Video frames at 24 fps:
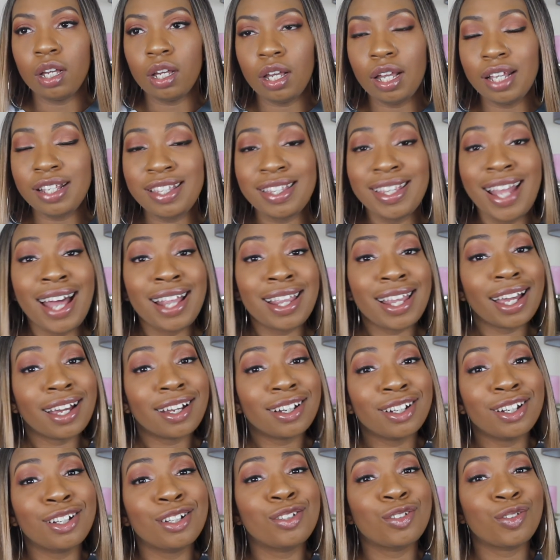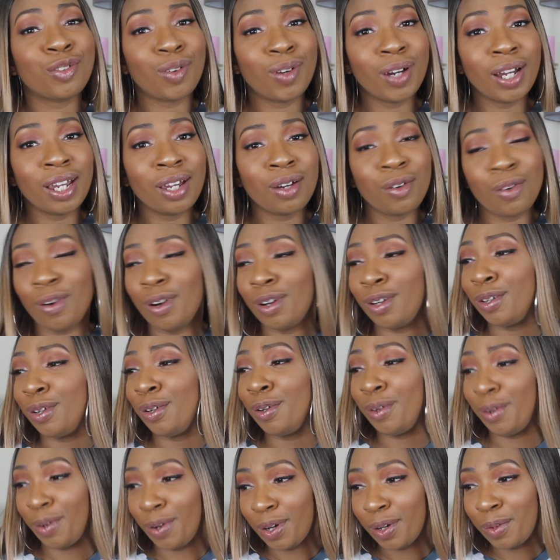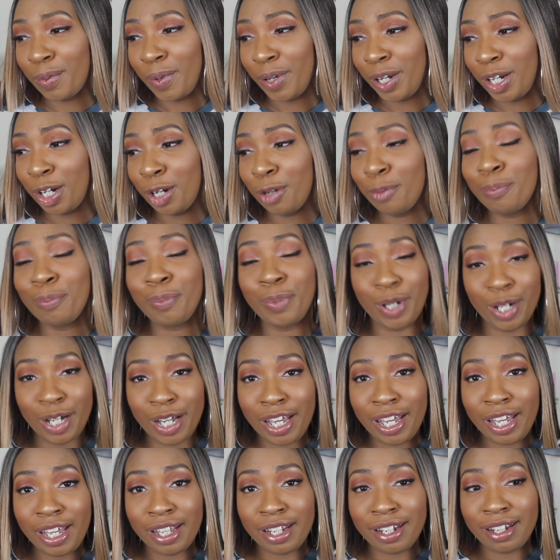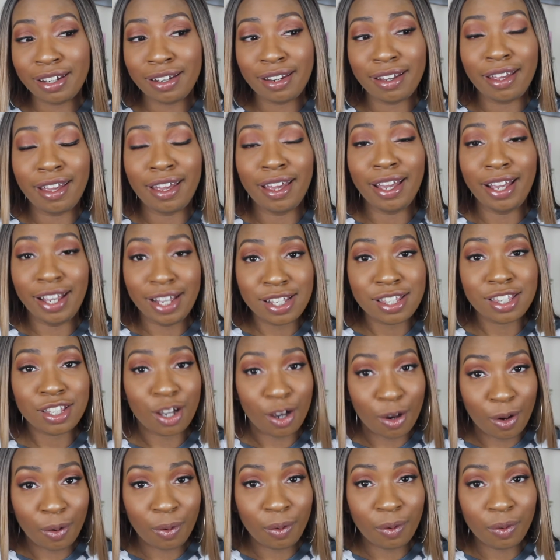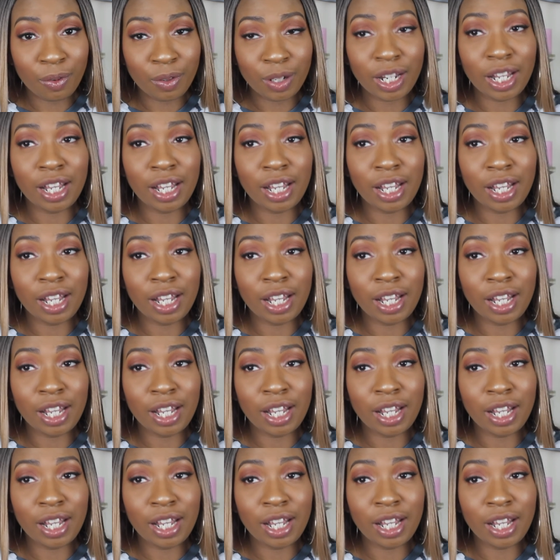it's not like a Detroit or New York winter, but it's cold.